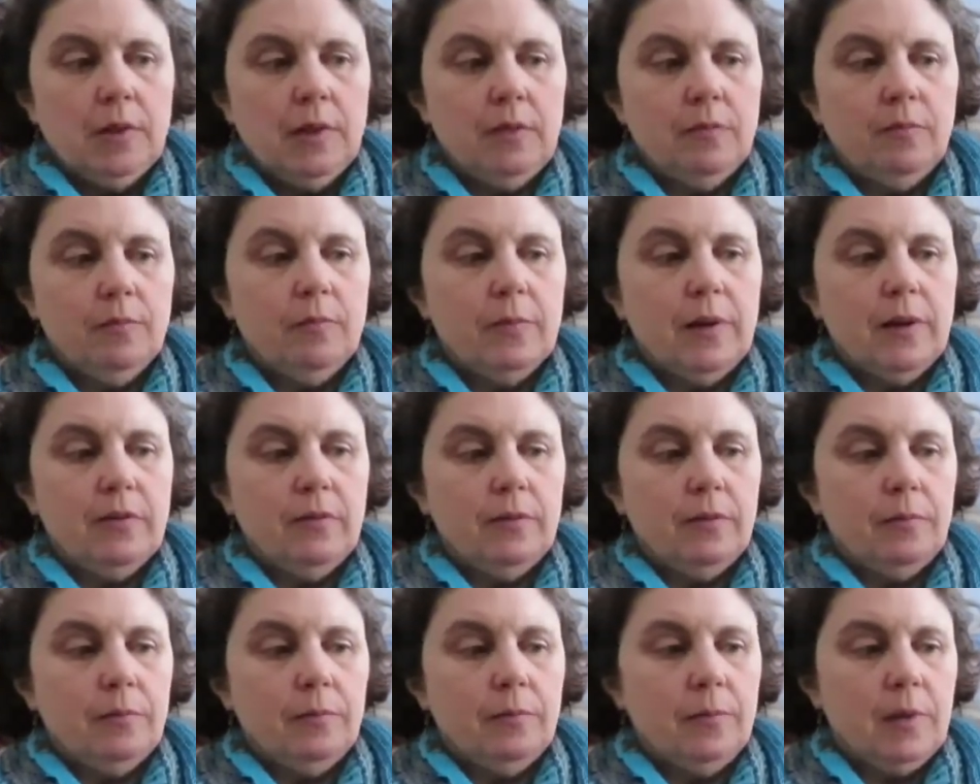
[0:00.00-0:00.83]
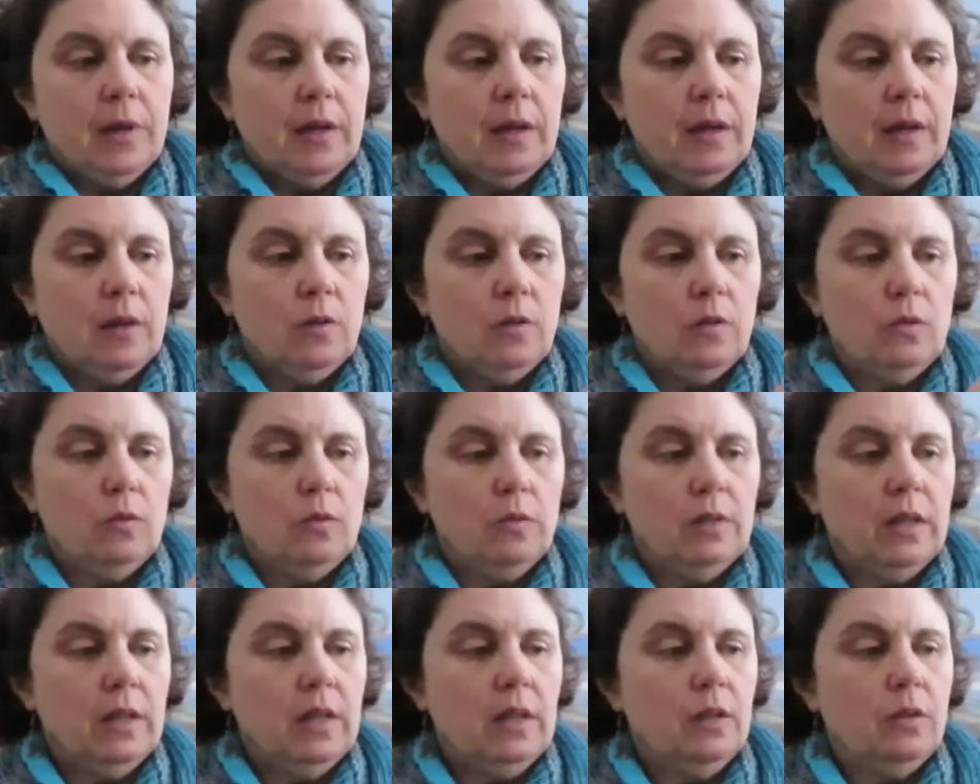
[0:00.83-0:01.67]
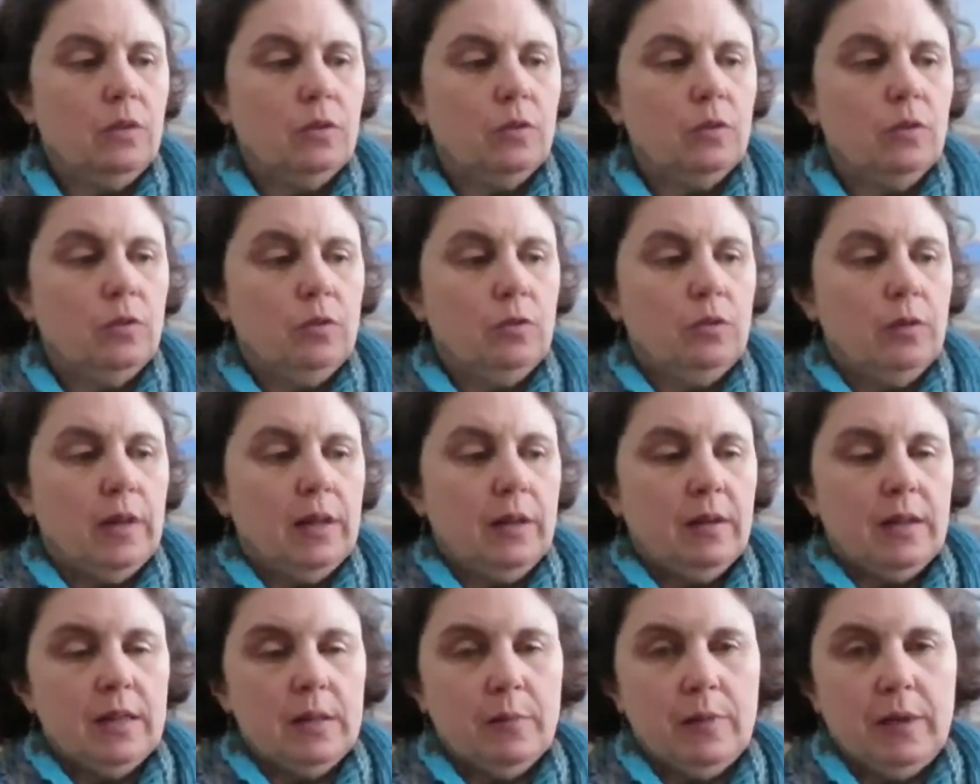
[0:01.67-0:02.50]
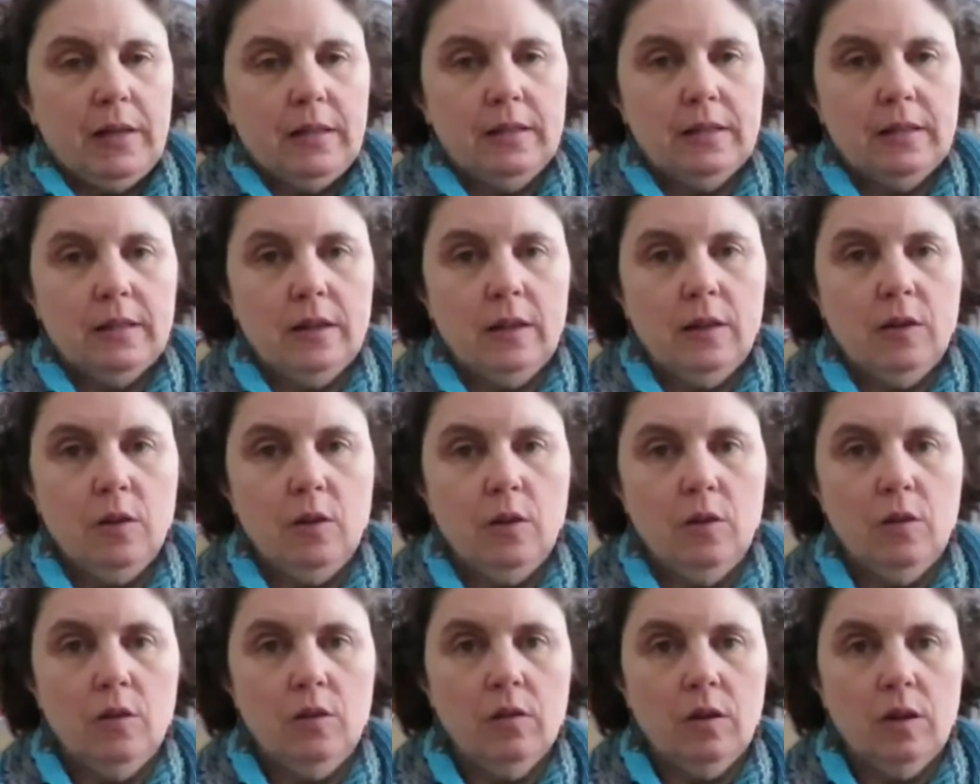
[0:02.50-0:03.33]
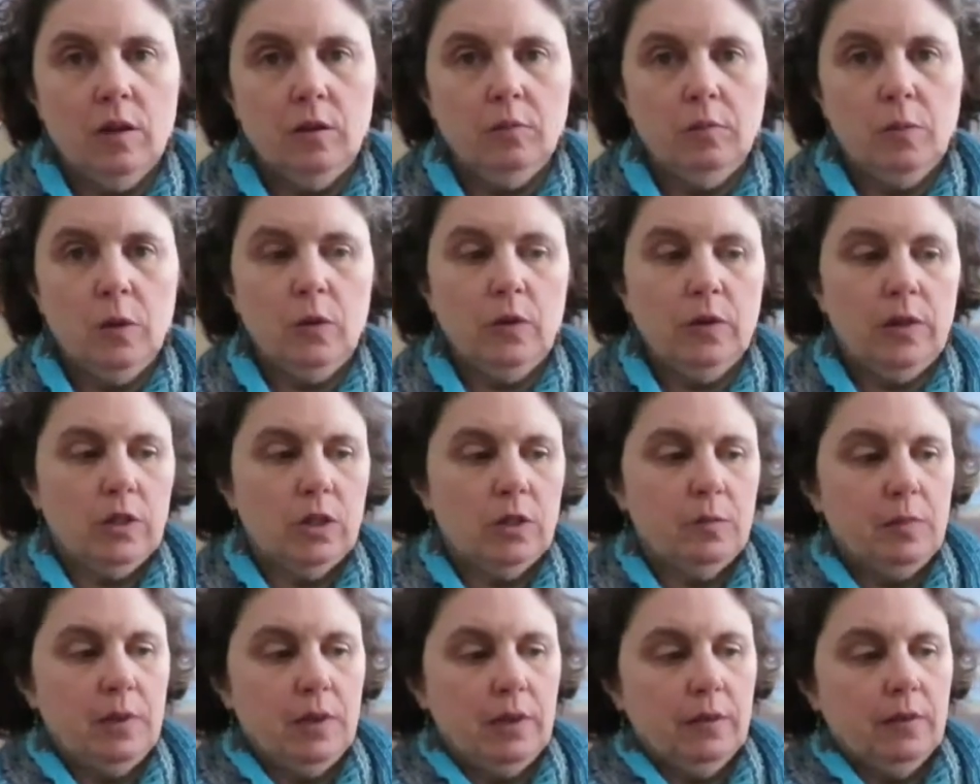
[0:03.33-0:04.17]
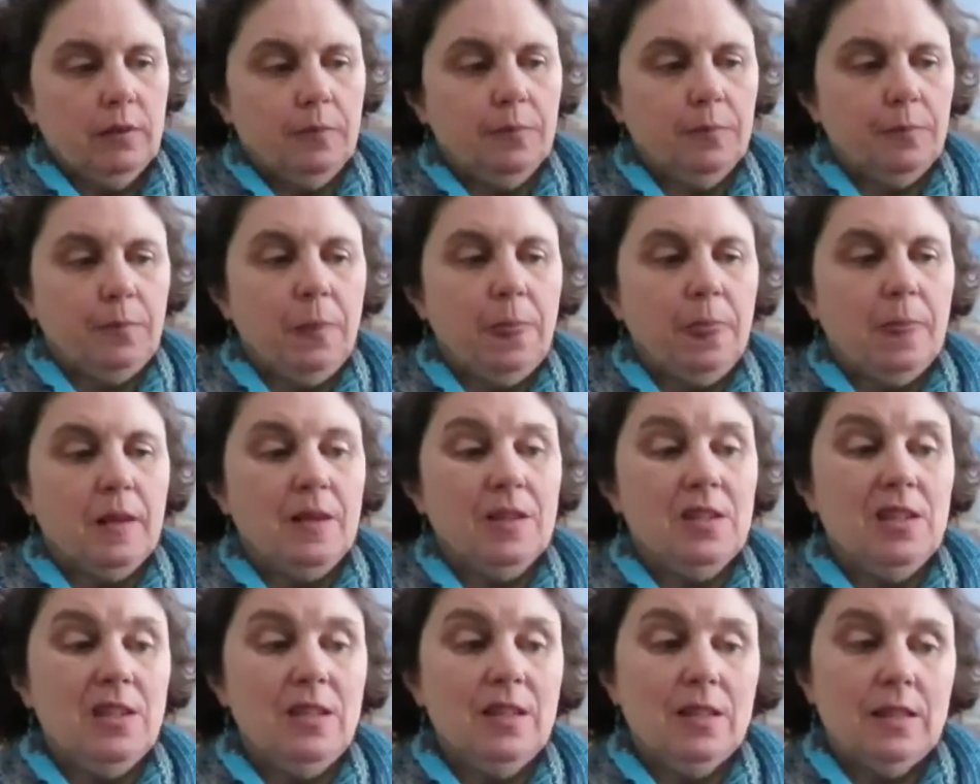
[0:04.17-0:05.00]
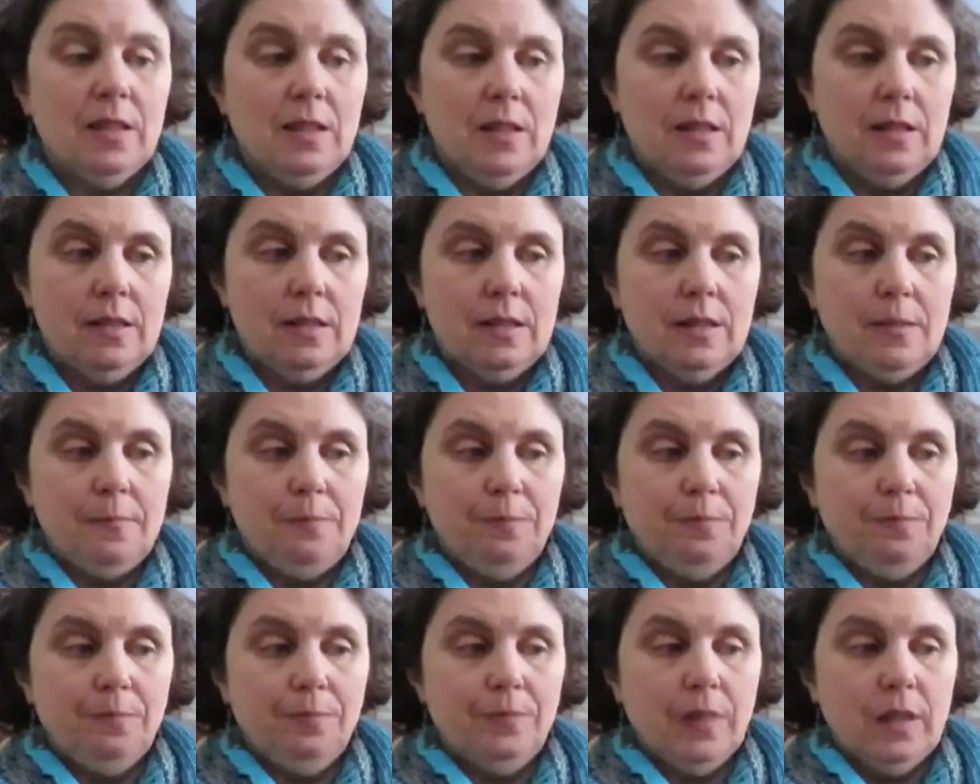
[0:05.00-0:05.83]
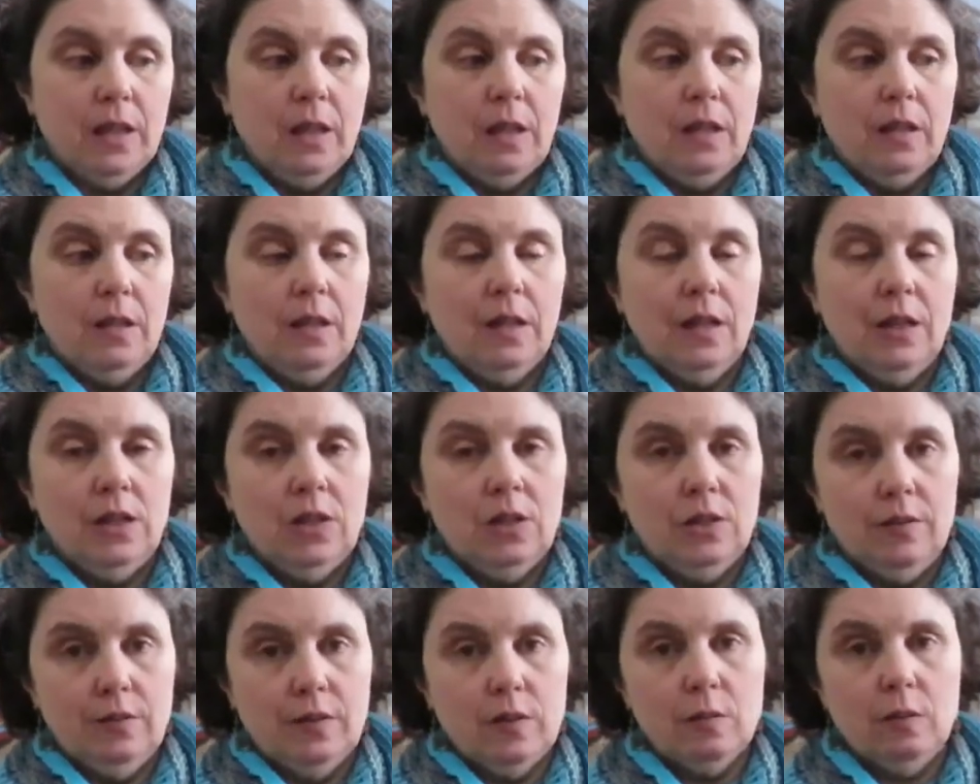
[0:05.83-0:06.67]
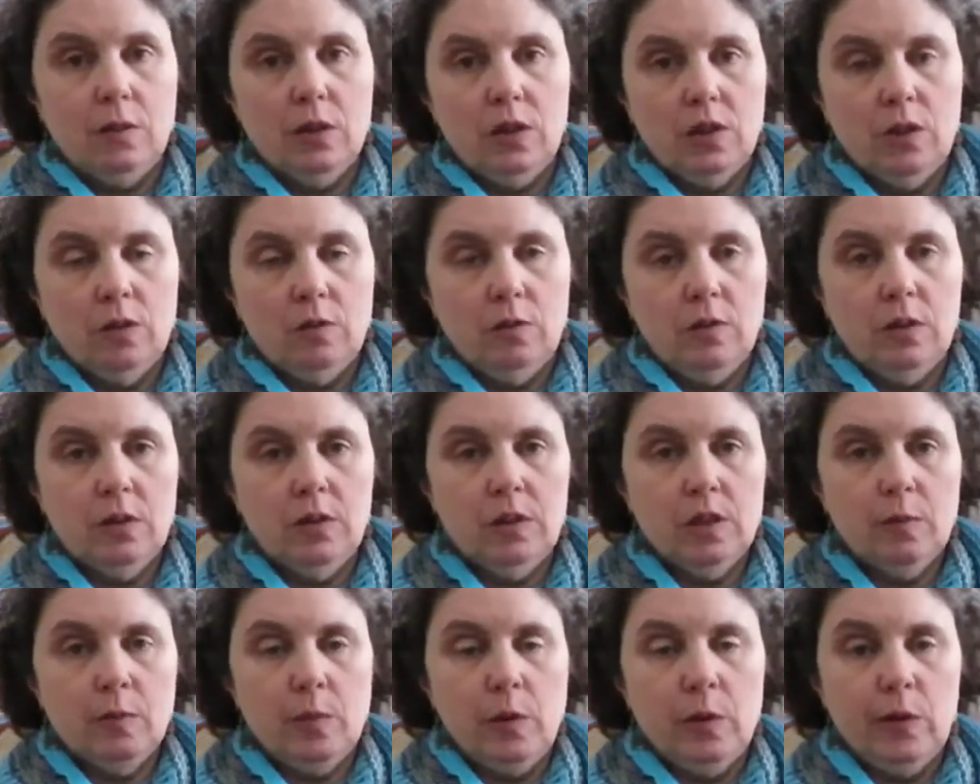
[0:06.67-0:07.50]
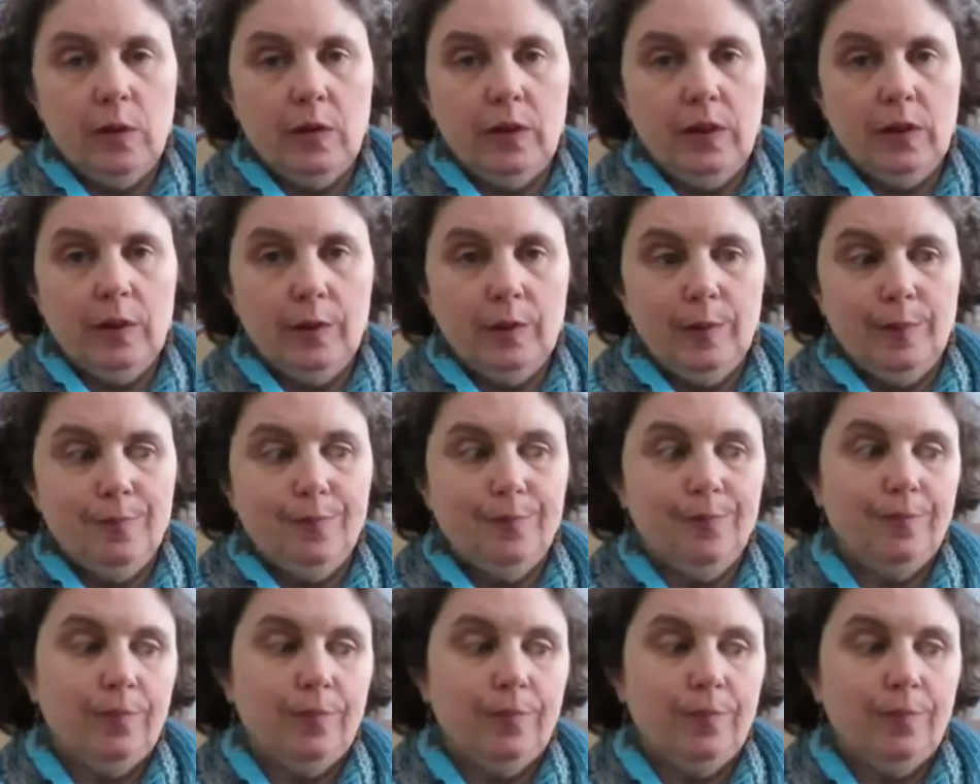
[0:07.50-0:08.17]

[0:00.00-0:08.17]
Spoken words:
my knitting guru at Espace Tricot, called Mona Schmidt, she says that I should have switched to a smaller needle.